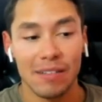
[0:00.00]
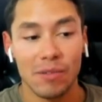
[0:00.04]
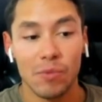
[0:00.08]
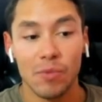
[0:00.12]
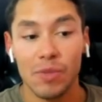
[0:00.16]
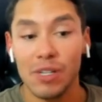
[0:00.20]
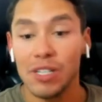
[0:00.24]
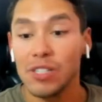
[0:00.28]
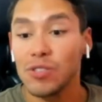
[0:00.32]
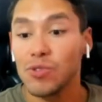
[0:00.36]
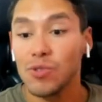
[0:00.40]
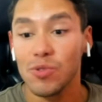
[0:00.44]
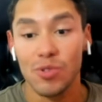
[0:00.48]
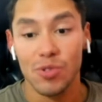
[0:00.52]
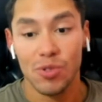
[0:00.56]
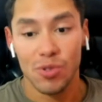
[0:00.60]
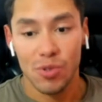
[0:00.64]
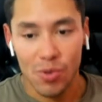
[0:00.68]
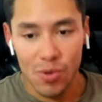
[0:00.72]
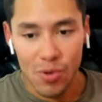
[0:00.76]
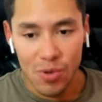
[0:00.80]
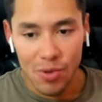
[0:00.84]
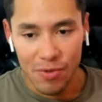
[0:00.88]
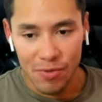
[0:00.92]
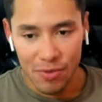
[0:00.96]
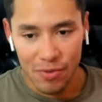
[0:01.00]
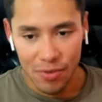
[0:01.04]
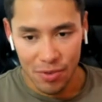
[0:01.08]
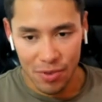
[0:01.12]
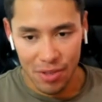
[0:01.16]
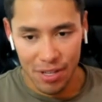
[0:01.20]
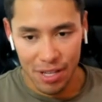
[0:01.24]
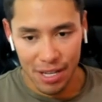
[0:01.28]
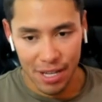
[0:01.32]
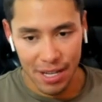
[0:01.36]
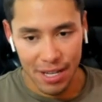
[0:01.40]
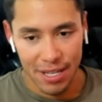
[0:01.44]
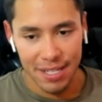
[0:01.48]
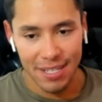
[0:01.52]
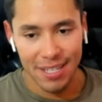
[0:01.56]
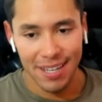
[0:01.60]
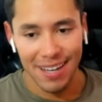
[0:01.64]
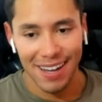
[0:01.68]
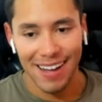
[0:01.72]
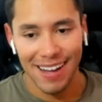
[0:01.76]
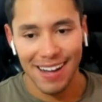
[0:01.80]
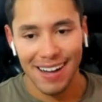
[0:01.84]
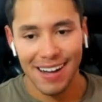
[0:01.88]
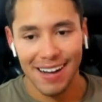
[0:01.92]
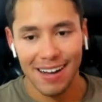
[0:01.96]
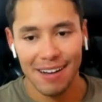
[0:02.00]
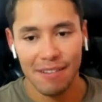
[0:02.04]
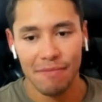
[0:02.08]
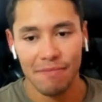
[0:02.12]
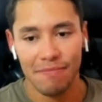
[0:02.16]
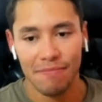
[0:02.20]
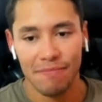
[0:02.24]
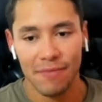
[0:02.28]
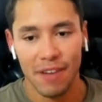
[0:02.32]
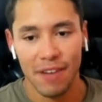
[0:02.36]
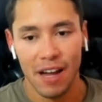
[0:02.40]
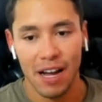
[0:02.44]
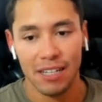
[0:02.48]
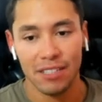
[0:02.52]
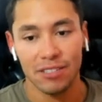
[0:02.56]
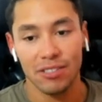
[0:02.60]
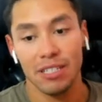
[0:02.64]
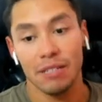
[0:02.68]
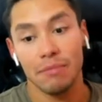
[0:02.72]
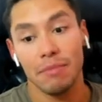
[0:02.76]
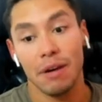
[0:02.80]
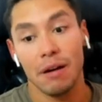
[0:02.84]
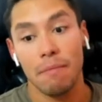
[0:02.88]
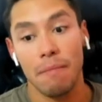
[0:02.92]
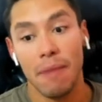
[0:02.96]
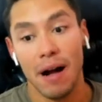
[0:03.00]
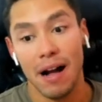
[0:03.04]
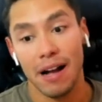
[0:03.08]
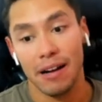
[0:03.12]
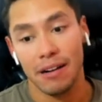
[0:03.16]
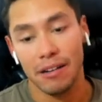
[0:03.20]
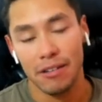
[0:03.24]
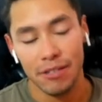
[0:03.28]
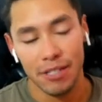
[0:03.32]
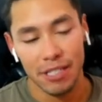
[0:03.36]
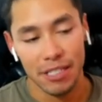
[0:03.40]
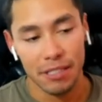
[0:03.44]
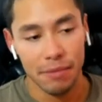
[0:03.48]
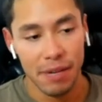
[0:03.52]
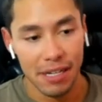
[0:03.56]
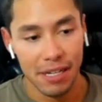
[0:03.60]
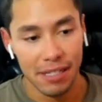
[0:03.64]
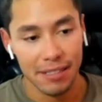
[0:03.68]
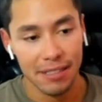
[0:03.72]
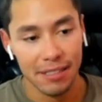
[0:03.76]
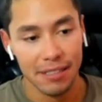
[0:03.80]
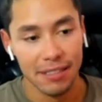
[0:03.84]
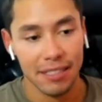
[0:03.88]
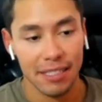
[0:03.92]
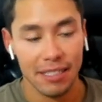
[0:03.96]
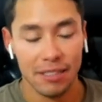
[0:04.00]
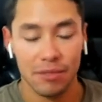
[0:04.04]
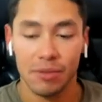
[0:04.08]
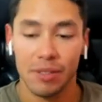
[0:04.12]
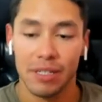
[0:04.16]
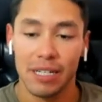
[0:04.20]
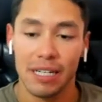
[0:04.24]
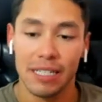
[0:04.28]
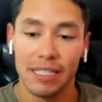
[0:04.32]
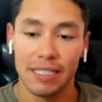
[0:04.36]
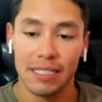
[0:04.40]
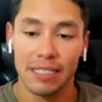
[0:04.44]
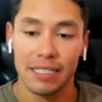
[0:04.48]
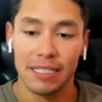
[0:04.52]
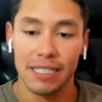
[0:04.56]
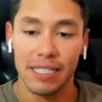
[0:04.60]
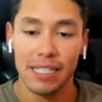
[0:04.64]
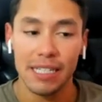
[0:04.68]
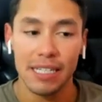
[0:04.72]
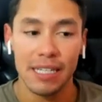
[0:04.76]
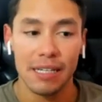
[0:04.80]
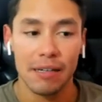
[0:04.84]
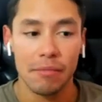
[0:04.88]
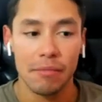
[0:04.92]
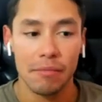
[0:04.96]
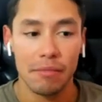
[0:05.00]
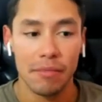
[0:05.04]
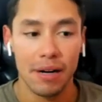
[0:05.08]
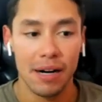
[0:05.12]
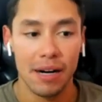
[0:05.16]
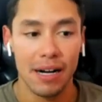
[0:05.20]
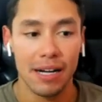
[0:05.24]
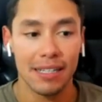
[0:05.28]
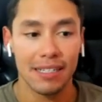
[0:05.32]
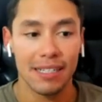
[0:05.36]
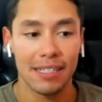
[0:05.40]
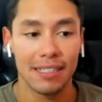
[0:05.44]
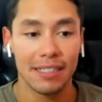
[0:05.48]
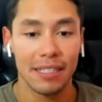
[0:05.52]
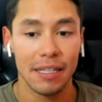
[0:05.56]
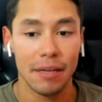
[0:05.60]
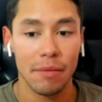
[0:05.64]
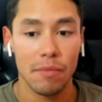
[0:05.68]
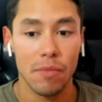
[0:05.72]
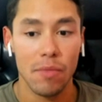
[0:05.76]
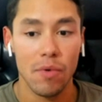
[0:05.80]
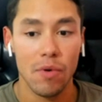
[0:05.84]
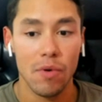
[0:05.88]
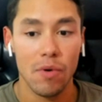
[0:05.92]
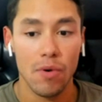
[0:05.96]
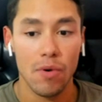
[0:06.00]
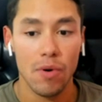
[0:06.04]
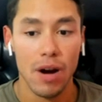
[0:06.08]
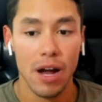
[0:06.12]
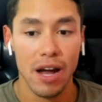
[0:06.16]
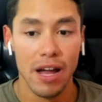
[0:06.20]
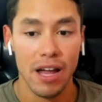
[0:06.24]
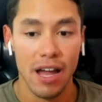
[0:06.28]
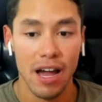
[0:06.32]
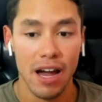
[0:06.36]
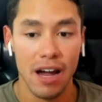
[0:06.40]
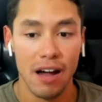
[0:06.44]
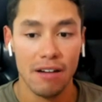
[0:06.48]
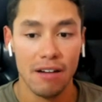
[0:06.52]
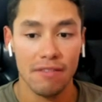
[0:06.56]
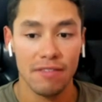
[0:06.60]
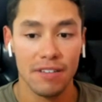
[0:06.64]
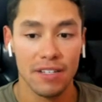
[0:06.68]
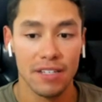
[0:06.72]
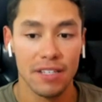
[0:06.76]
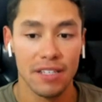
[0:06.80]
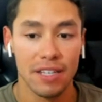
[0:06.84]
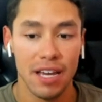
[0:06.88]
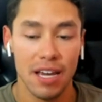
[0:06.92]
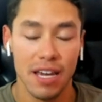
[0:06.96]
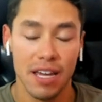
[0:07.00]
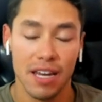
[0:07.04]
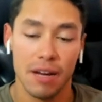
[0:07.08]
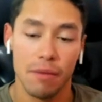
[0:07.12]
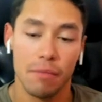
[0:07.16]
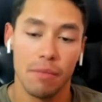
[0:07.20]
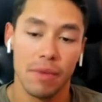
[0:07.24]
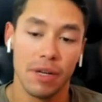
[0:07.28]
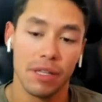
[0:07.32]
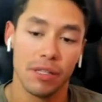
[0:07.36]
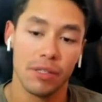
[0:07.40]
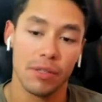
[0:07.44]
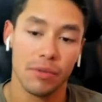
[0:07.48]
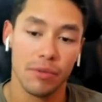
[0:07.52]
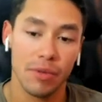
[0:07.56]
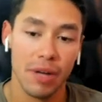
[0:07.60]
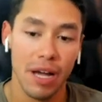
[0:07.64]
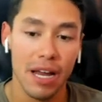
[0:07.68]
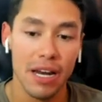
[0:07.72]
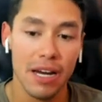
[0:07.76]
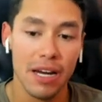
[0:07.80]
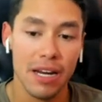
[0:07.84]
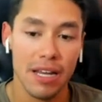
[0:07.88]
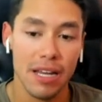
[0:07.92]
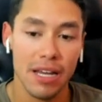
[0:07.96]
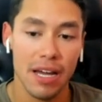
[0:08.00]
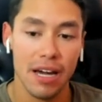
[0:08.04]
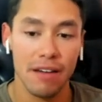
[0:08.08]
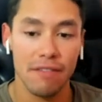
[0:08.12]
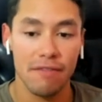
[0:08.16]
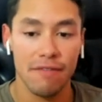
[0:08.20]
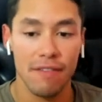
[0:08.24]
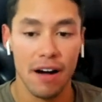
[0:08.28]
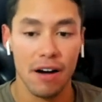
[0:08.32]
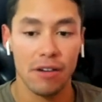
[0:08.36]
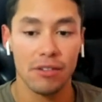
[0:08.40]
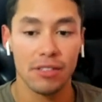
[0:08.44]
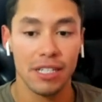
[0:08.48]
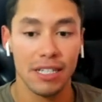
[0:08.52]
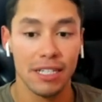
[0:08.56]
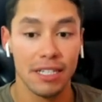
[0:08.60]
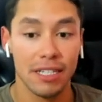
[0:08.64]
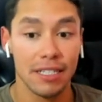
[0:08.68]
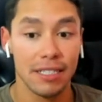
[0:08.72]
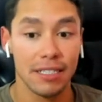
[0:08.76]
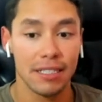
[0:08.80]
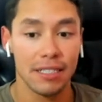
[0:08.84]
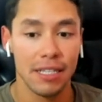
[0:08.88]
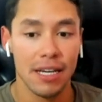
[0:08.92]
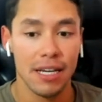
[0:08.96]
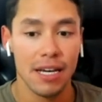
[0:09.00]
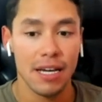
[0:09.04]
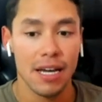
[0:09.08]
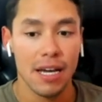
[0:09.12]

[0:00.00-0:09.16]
went to school for this. Actually, my background is medicine. That's what I did. But the more I have stayed in augmented reality, I found that is